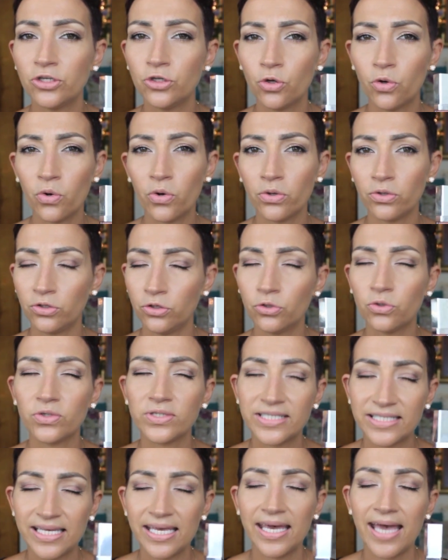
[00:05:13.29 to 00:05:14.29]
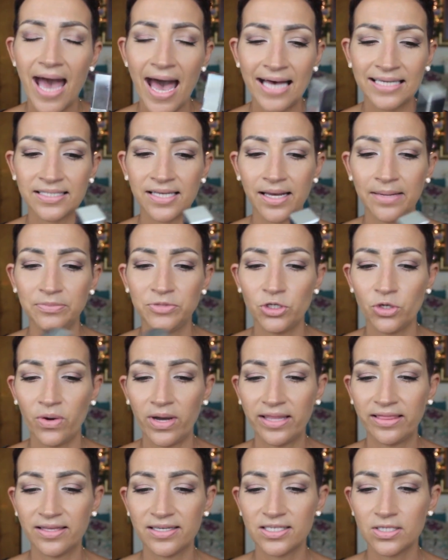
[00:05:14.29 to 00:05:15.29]
You'll see as I'm
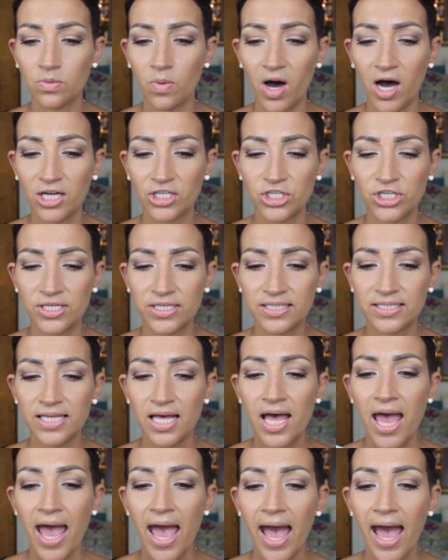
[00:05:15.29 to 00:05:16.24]
doing the swatches.